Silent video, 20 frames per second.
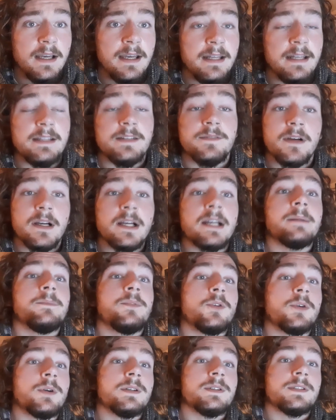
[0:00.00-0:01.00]
It is very
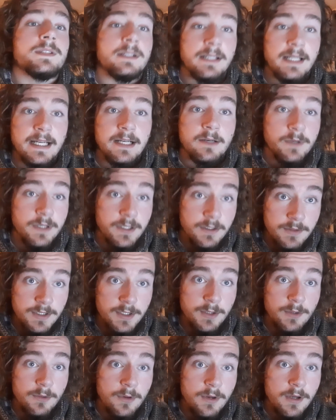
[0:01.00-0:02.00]
important to like what you
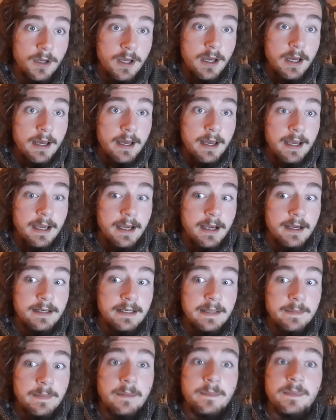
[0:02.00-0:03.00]
do, and
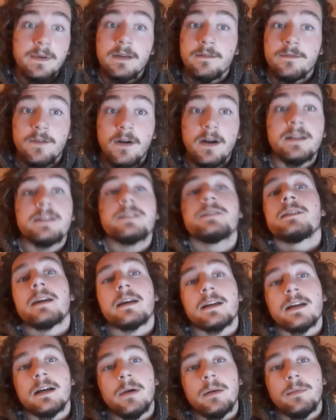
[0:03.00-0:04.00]
it might be fun to
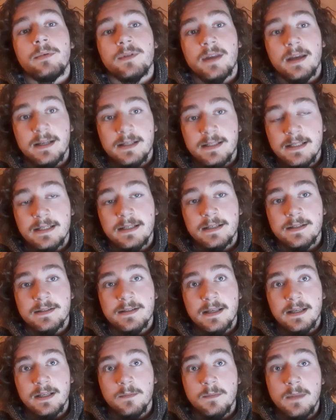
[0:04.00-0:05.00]
come up with ideas
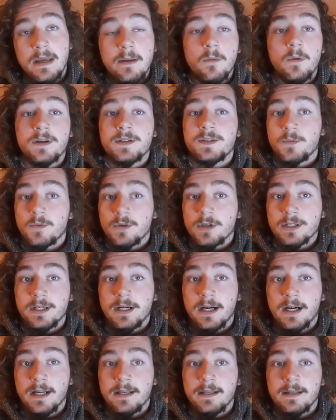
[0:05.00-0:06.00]
that you may want to work
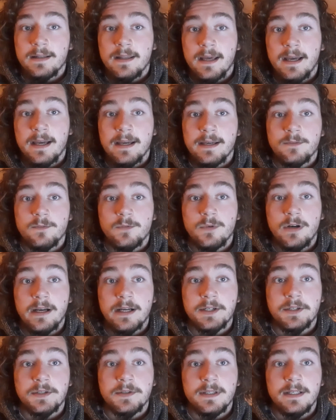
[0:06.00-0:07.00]
on that will
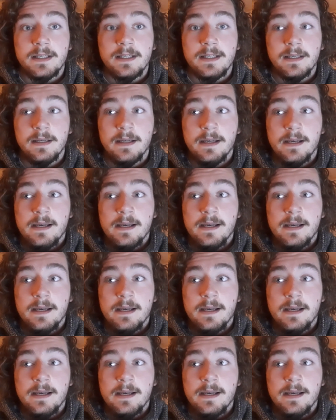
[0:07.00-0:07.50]
actually